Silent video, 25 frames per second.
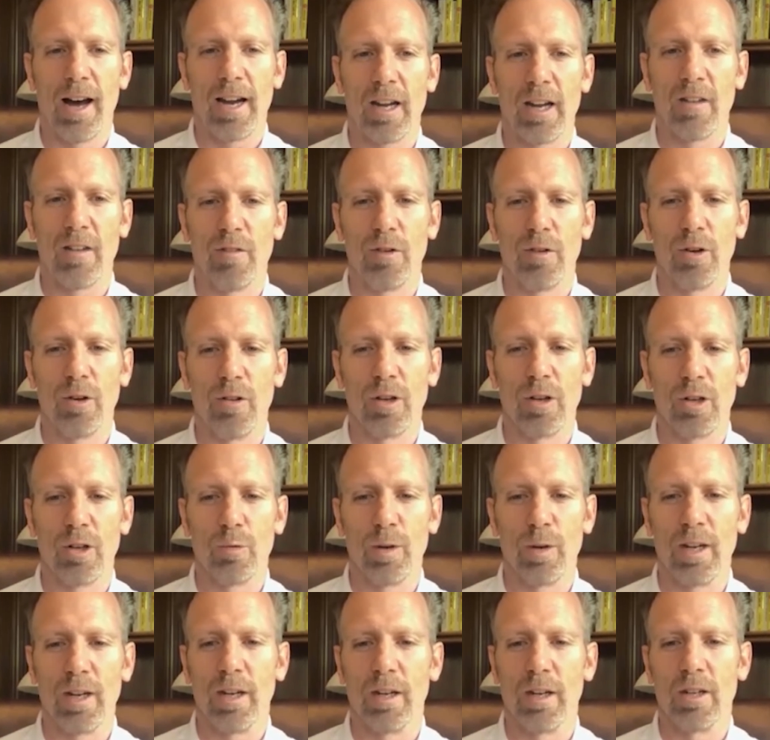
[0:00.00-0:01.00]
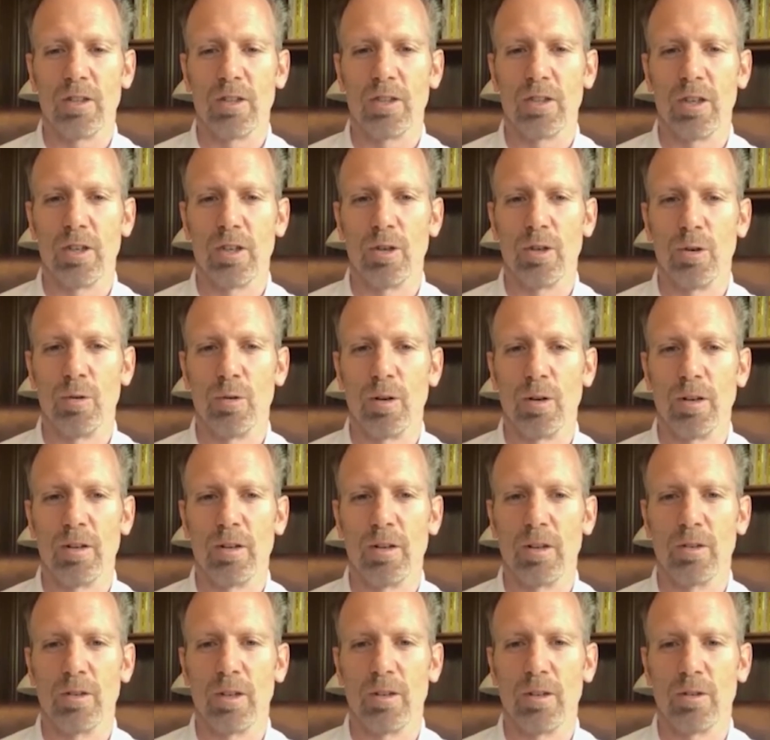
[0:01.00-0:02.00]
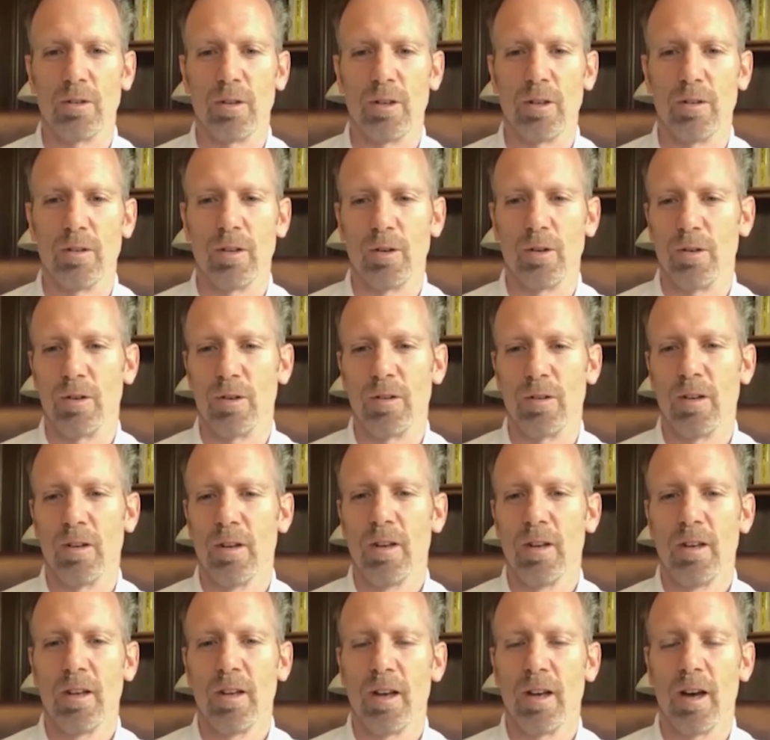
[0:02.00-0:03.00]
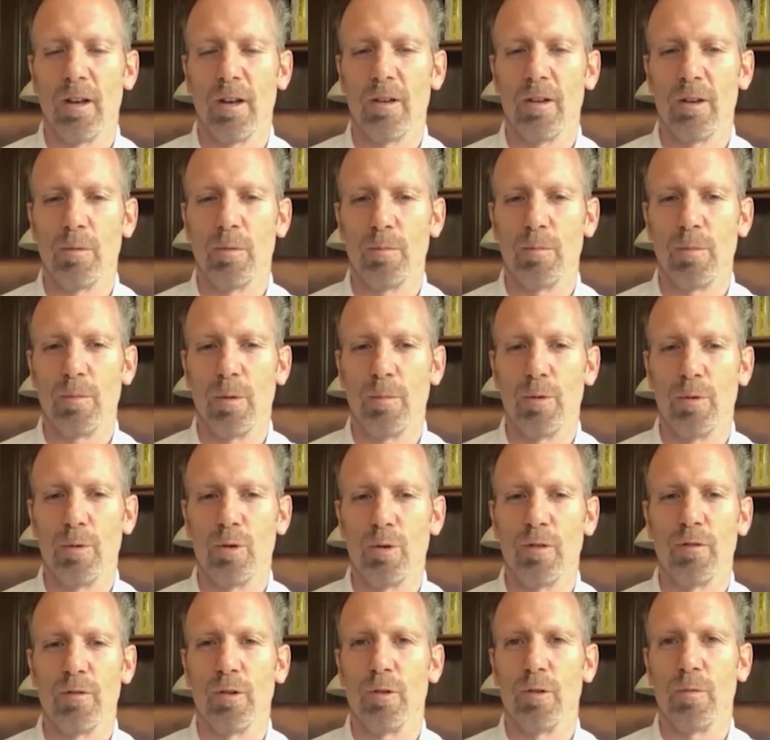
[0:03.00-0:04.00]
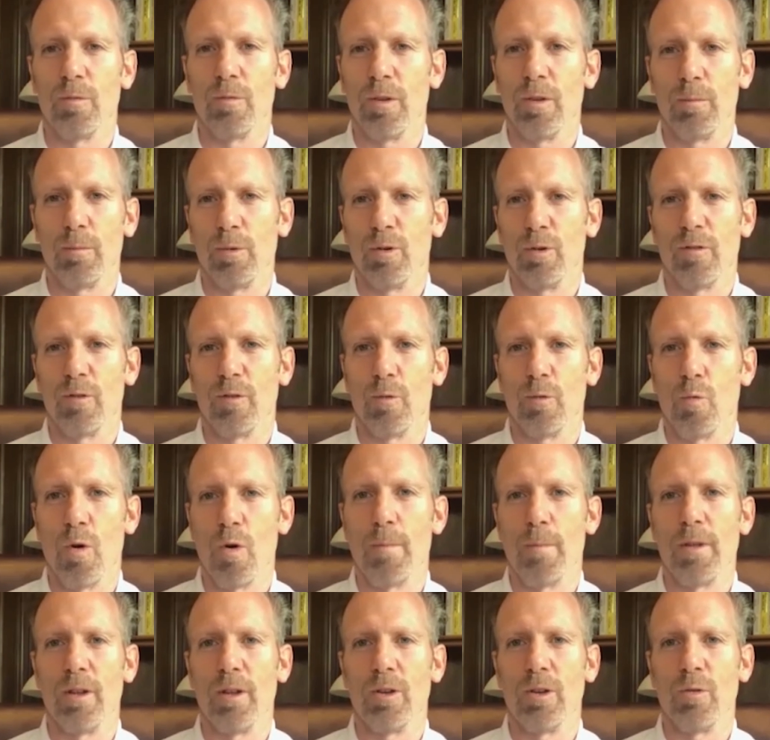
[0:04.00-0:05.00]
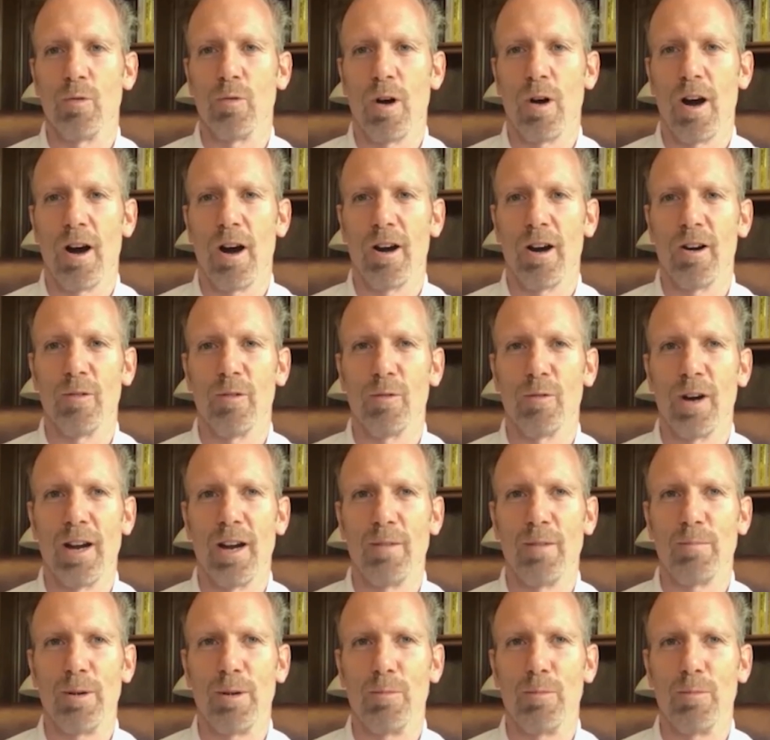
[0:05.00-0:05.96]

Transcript: I feel the greediness in you, and, and you know, you're uh, you know, the beautiful, beautiful woman that you are, right?